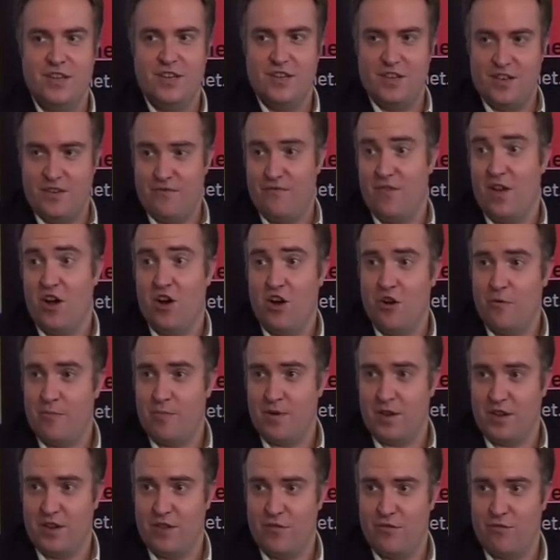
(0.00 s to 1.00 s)

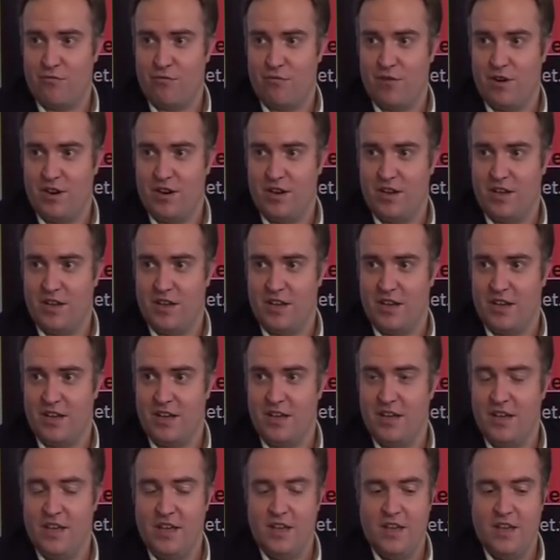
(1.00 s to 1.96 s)
developing in 3D